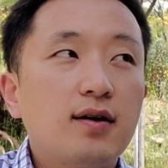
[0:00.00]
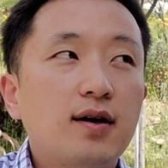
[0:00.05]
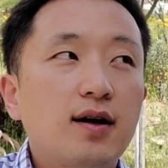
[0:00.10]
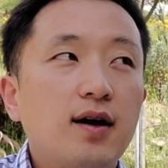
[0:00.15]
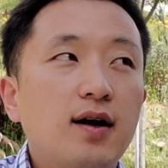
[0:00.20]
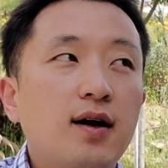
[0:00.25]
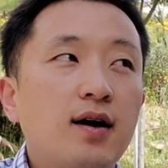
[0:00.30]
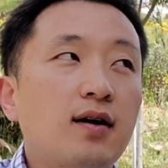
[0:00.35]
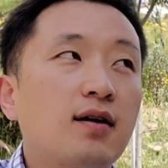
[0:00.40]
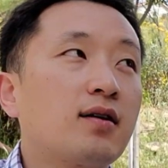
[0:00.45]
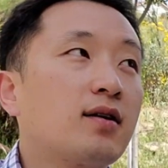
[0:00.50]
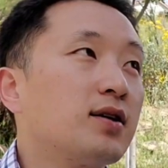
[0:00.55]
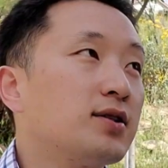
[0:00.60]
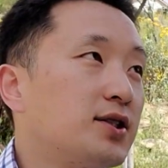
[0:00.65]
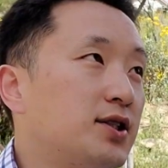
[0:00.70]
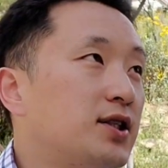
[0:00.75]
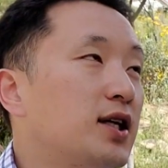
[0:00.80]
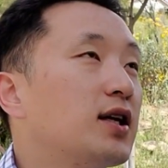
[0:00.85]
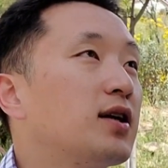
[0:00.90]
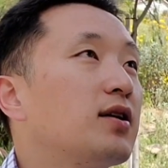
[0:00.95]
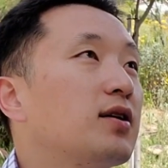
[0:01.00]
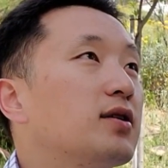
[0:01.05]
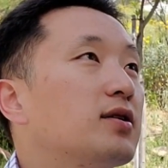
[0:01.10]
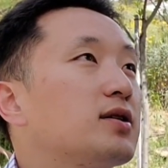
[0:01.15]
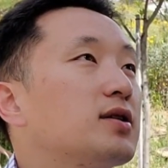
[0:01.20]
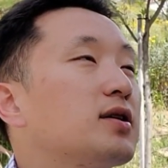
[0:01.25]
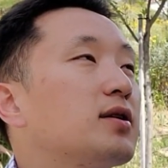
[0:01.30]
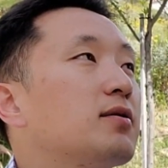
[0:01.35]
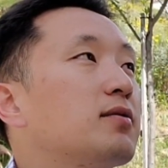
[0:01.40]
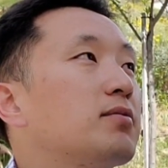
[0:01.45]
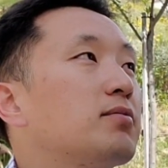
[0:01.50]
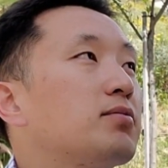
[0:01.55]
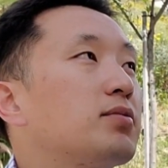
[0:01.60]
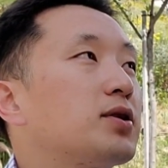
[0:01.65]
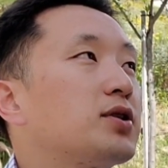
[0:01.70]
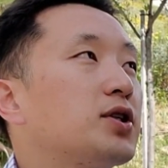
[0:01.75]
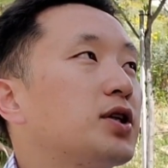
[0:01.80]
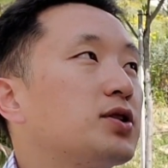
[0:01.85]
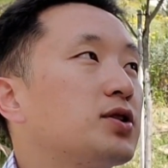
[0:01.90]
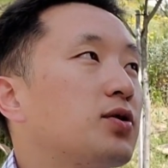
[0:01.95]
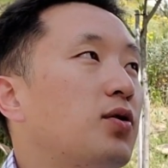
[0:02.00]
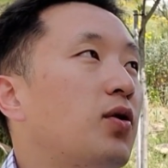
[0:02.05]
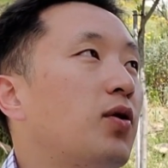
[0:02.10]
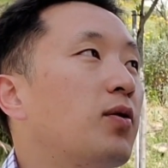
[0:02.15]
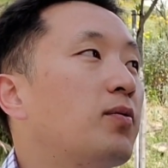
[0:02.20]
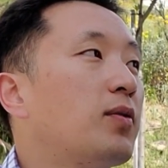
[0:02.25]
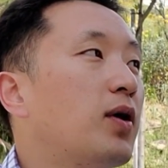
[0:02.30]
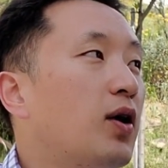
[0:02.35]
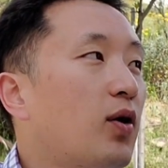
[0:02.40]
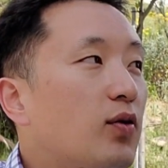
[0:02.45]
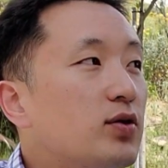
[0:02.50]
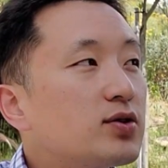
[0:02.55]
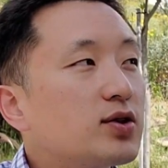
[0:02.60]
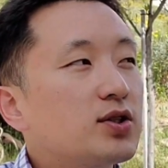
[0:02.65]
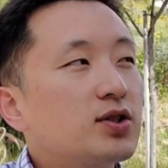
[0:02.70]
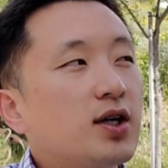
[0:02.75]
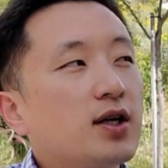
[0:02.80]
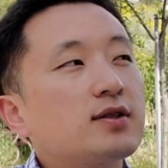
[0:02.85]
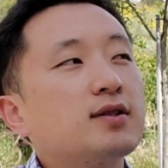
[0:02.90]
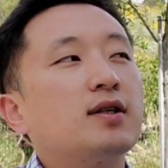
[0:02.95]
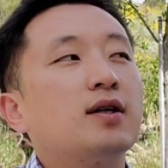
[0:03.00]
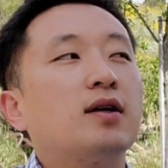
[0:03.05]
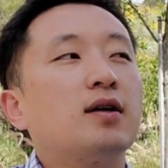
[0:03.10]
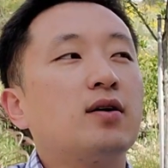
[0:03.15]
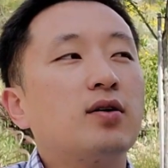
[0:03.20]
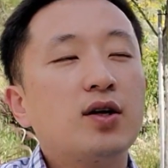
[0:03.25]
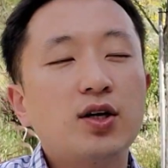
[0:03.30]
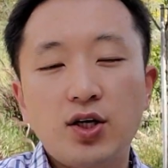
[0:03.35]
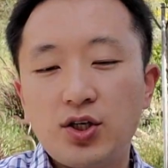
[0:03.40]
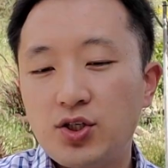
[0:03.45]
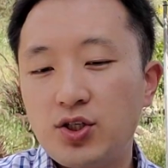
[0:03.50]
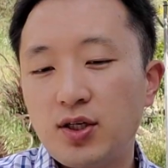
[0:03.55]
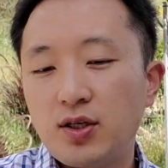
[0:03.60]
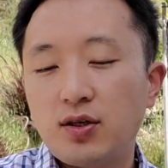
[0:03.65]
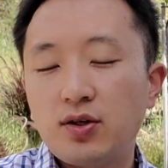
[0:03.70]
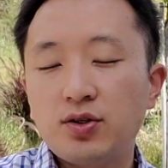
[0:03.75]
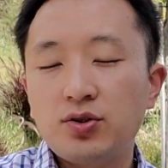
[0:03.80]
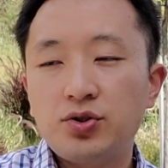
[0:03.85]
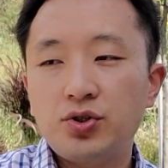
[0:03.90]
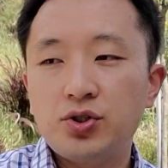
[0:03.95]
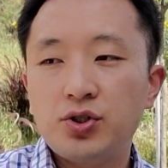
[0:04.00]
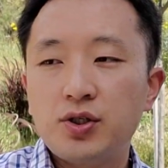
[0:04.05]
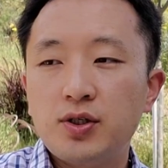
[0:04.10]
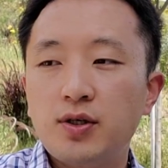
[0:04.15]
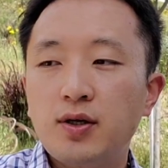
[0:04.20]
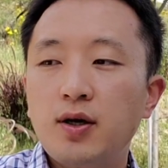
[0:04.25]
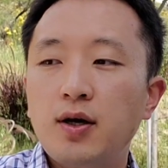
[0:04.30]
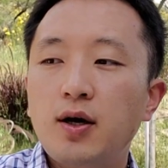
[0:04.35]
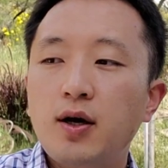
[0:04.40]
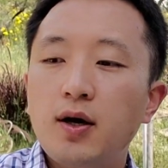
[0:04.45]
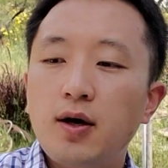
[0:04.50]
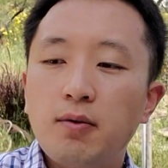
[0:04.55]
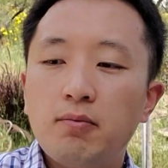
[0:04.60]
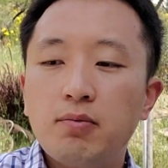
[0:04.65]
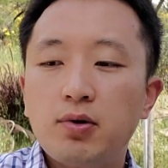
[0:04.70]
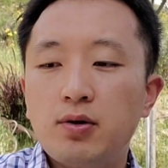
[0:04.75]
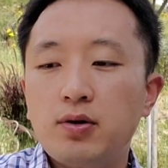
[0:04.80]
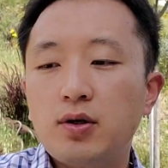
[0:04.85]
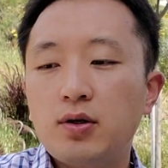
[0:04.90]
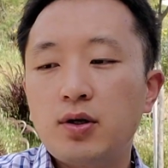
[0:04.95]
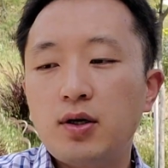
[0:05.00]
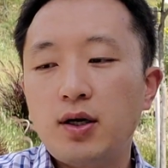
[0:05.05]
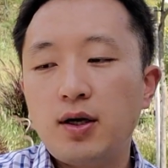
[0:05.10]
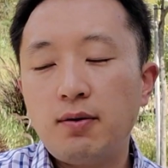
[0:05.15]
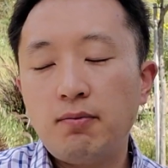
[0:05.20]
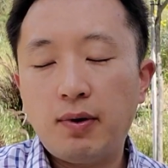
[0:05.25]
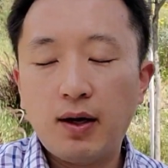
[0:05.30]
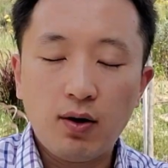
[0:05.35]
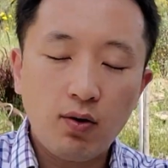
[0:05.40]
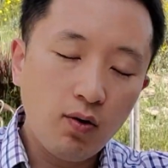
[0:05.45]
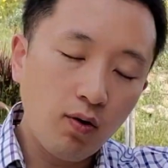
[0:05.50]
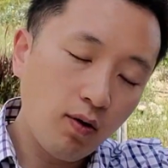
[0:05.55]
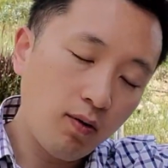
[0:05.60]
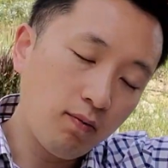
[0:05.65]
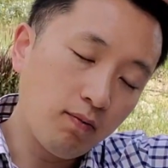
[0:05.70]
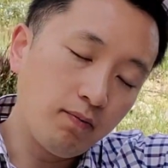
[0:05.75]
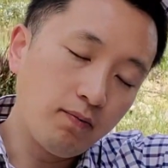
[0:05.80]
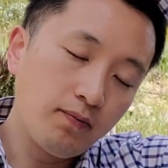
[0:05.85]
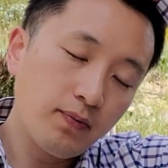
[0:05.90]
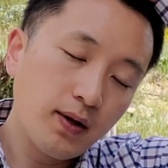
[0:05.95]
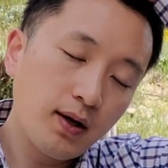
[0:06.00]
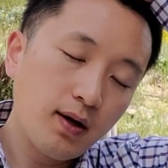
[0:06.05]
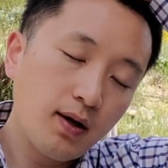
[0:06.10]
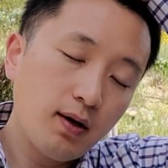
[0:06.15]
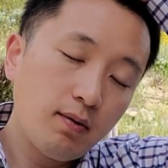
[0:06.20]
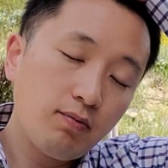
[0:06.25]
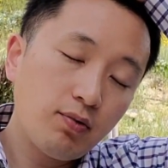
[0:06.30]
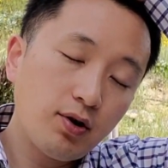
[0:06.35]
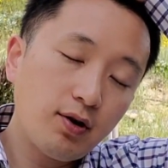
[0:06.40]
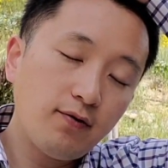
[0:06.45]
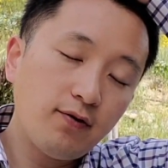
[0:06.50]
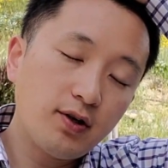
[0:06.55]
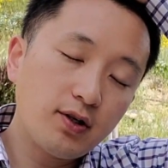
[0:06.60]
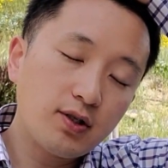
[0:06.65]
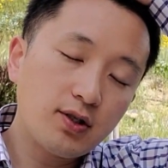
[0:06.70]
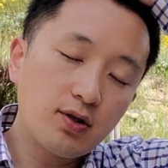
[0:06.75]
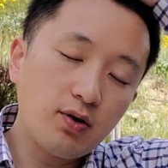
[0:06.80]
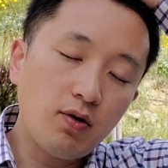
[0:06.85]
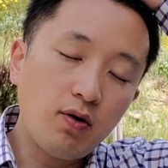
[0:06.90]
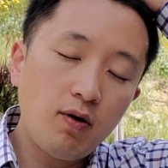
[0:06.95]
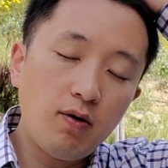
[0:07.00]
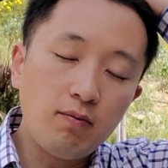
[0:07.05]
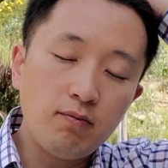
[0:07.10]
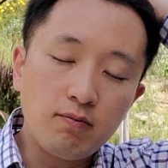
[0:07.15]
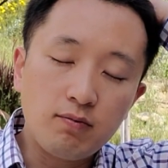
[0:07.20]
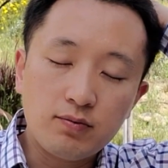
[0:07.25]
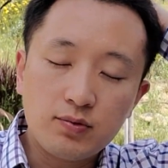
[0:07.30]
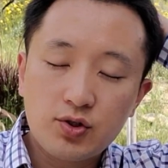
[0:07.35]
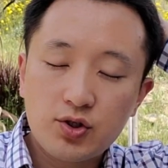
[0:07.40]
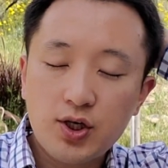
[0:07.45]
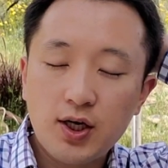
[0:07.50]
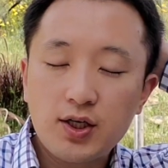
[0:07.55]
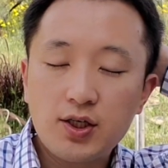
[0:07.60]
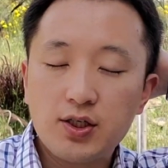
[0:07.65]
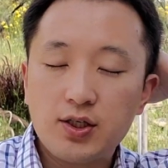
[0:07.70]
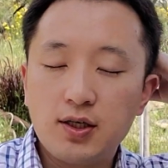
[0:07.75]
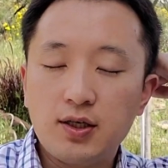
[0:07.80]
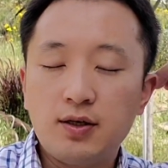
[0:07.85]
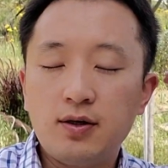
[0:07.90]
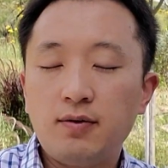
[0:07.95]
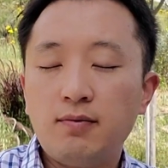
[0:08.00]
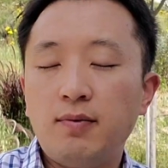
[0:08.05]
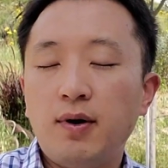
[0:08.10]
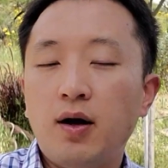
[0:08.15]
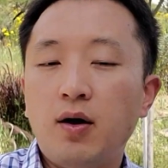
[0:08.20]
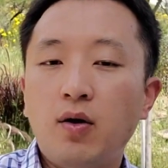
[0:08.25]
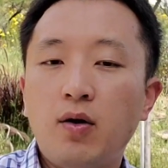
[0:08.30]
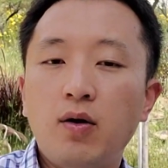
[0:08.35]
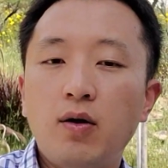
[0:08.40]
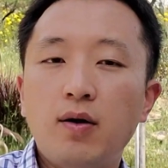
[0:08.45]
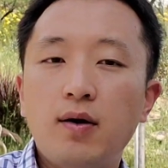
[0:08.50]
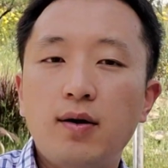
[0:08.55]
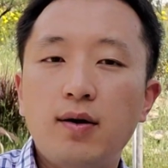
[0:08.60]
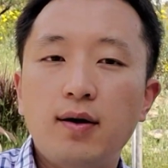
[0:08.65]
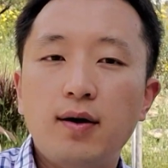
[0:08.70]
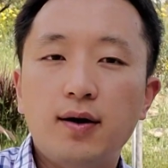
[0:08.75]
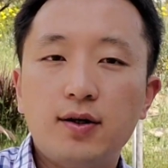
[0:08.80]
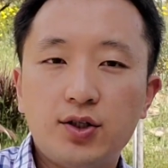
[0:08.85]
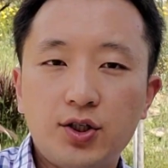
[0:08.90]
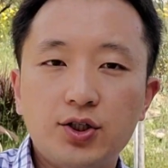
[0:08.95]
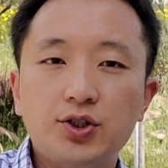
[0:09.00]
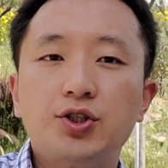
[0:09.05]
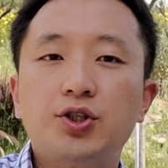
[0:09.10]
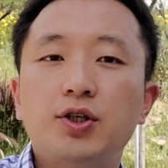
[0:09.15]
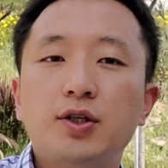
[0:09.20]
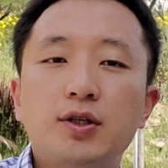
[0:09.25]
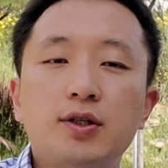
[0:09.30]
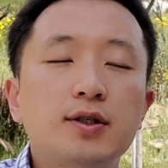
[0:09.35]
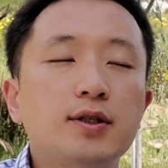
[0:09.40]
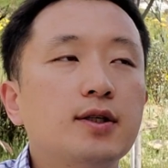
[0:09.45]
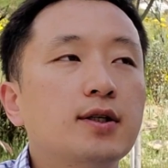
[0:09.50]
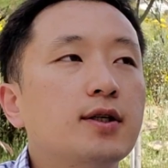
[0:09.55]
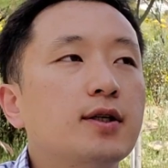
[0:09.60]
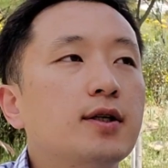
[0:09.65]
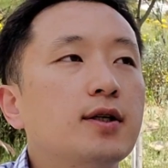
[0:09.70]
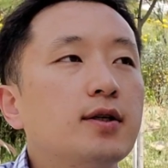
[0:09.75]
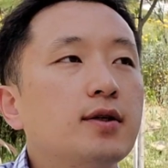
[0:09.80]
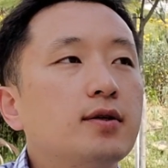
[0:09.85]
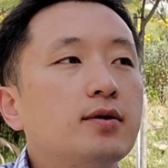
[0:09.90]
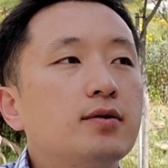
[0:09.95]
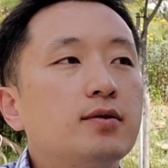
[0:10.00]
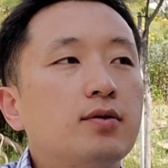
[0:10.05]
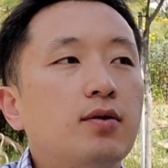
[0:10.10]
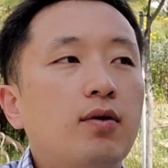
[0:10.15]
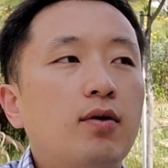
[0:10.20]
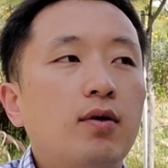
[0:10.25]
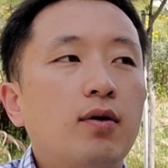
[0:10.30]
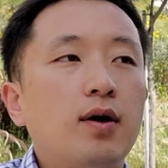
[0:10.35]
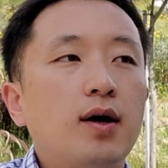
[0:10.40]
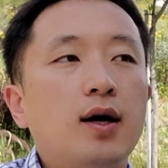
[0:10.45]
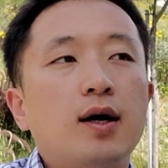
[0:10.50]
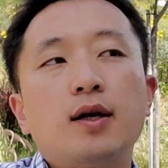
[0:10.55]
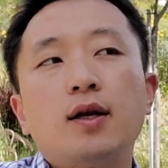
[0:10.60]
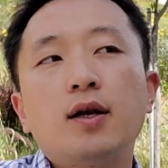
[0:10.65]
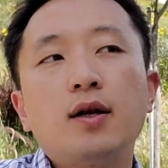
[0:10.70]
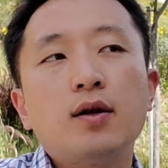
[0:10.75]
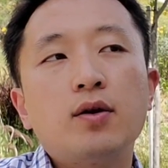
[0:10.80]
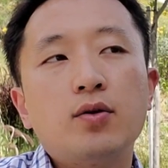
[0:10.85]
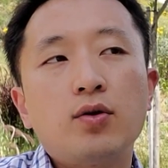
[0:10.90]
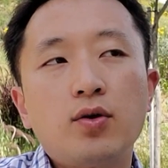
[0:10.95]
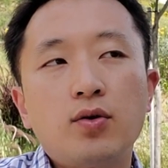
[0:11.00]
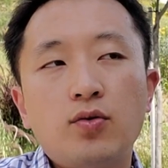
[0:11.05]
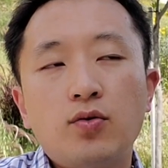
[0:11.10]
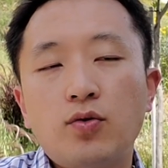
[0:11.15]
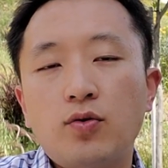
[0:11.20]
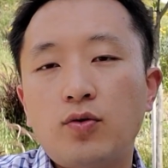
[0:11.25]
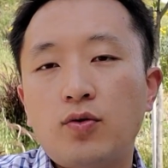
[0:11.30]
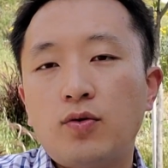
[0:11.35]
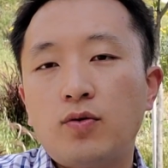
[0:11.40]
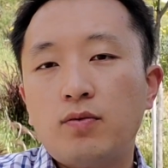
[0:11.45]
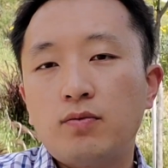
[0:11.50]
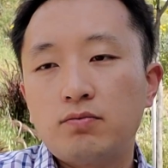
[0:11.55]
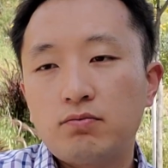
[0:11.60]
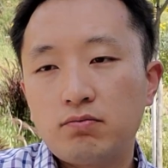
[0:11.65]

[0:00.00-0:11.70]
I considered purchase home. I also checked the kitchen condition, but luckily my previous home changed my kitchen, so I didn't need to